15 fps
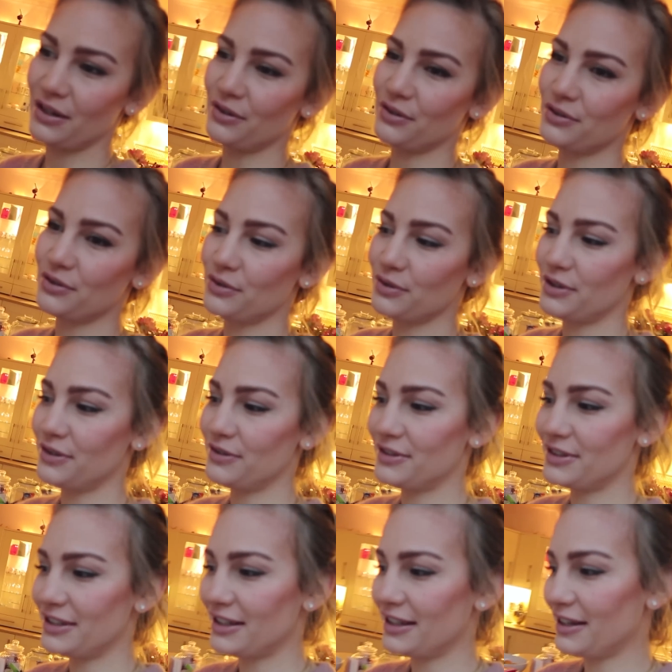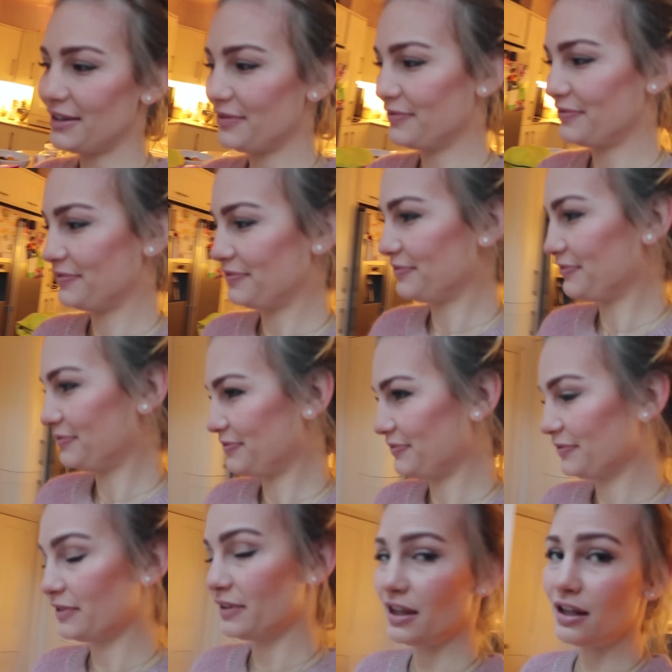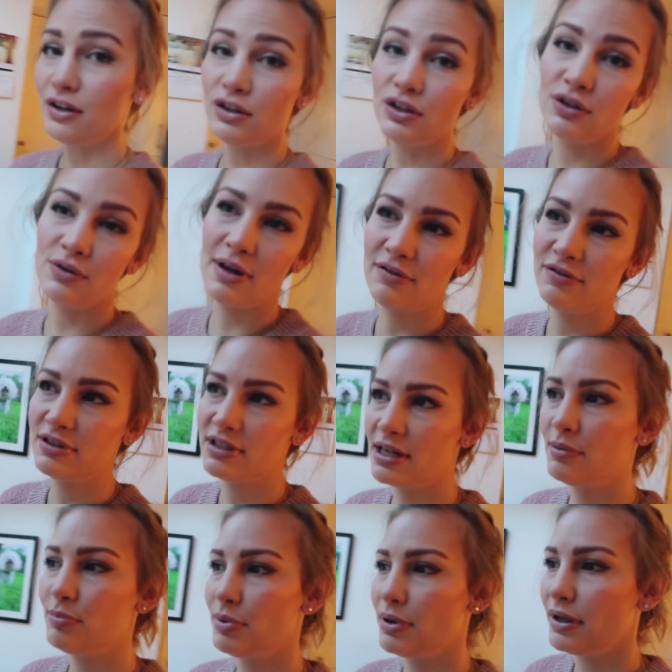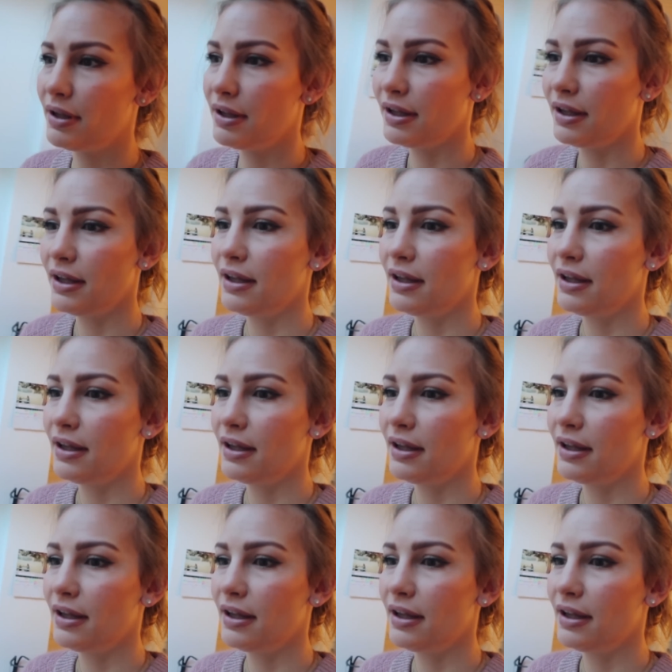They look so cute today. They look cute every day, but